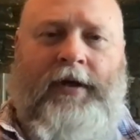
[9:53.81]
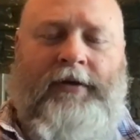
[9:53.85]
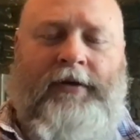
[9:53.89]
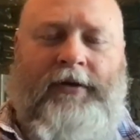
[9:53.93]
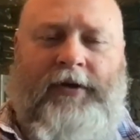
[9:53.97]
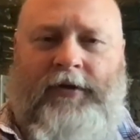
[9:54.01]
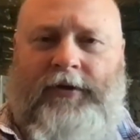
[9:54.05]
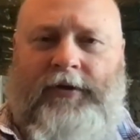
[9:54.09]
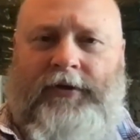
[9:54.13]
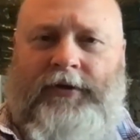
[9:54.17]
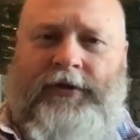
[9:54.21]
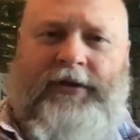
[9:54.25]

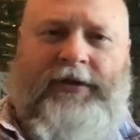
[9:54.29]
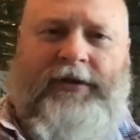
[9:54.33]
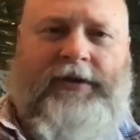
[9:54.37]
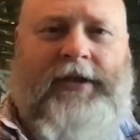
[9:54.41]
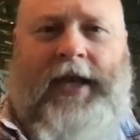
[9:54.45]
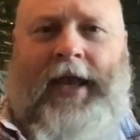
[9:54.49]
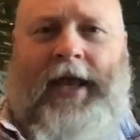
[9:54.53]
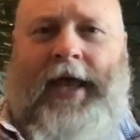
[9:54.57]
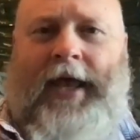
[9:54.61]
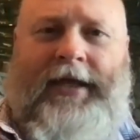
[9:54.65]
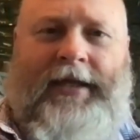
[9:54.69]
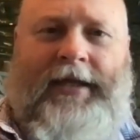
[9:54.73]
you're just
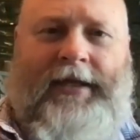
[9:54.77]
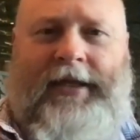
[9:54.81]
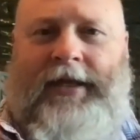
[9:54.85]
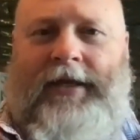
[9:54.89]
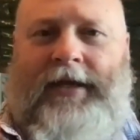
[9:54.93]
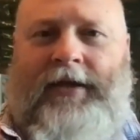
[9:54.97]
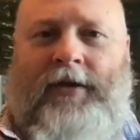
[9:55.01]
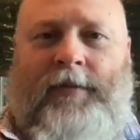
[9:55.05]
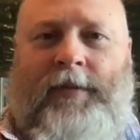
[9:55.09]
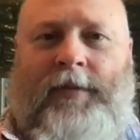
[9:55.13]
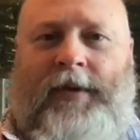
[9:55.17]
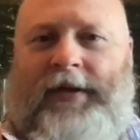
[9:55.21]
like
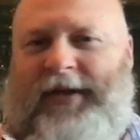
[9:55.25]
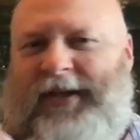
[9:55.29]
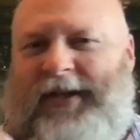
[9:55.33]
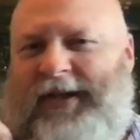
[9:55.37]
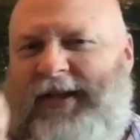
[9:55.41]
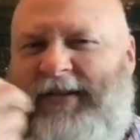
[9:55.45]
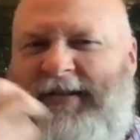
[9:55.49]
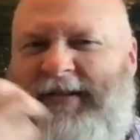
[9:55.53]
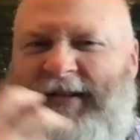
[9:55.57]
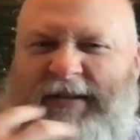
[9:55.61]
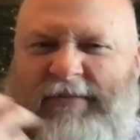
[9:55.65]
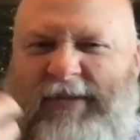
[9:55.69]
them, and
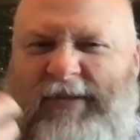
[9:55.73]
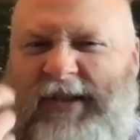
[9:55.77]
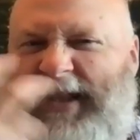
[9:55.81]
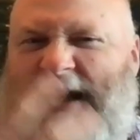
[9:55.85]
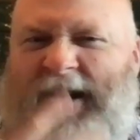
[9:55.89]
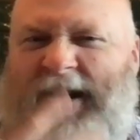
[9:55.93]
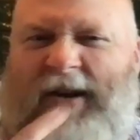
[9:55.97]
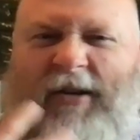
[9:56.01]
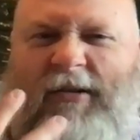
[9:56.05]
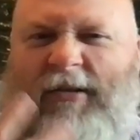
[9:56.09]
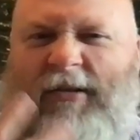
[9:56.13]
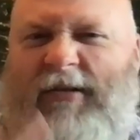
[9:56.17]
they put
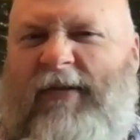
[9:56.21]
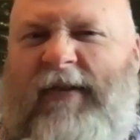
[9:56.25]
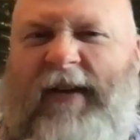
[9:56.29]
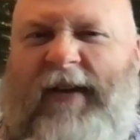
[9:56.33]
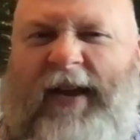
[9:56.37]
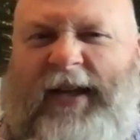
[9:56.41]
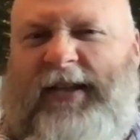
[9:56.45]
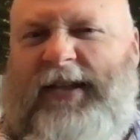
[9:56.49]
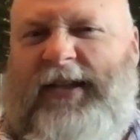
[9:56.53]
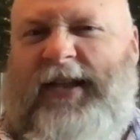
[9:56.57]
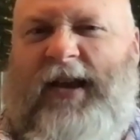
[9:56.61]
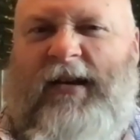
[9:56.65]
that whole
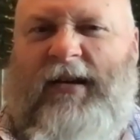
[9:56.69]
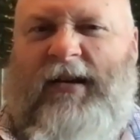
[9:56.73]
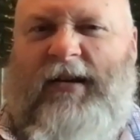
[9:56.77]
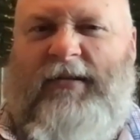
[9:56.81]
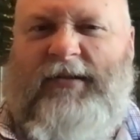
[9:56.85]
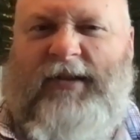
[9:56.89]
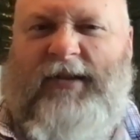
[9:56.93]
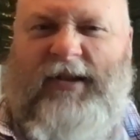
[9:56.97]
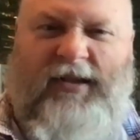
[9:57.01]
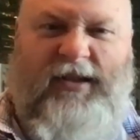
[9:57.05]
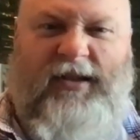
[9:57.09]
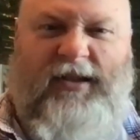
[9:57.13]
face
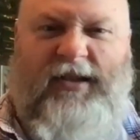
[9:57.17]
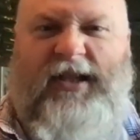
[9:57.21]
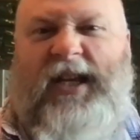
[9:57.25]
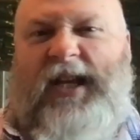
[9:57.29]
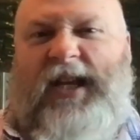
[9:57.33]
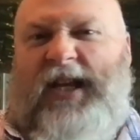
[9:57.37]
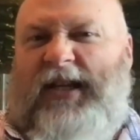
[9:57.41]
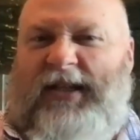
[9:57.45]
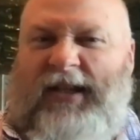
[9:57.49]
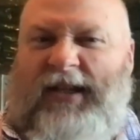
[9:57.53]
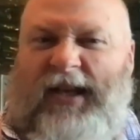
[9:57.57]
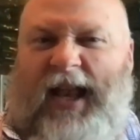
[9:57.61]
on, you're
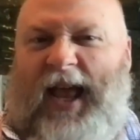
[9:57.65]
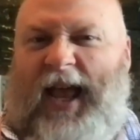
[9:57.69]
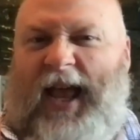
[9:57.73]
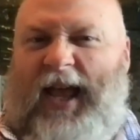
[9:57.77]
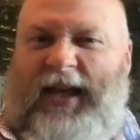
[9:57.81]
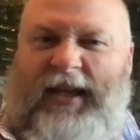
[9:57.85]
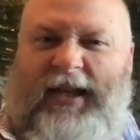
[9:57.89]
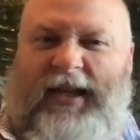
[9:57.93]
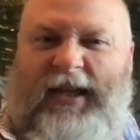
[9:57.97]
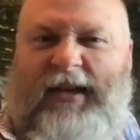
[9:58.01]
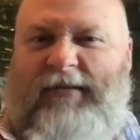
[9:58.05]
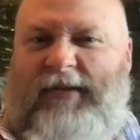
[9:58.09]
just
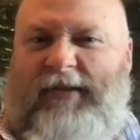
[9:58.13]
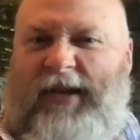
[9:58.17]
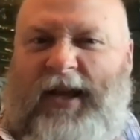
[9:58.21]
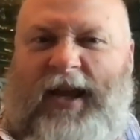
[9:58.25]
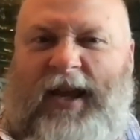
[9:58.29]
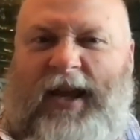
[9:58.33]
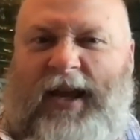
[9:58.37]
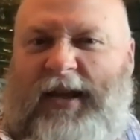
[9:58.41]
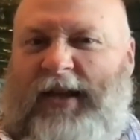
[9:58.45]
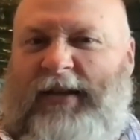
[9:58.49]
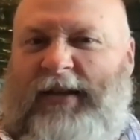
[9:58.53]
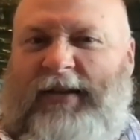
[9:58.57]
like
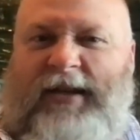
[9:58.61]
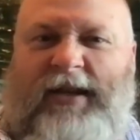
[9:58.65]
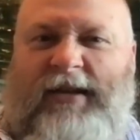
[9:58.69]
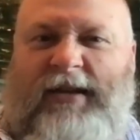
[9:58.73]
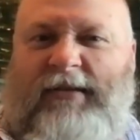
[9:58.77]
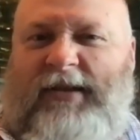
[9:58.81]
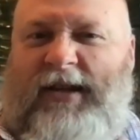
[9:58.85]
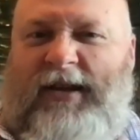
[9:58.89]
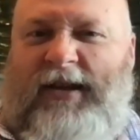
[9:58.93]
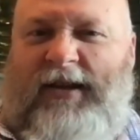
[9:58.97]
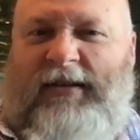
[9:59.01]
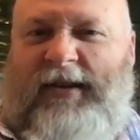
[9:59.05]
and
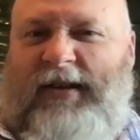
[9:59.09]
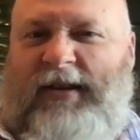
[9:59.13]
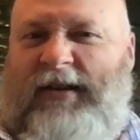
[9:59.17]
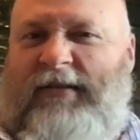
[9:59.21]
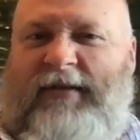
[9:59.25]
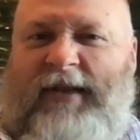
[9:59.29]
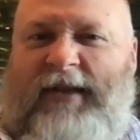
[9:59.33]
you did do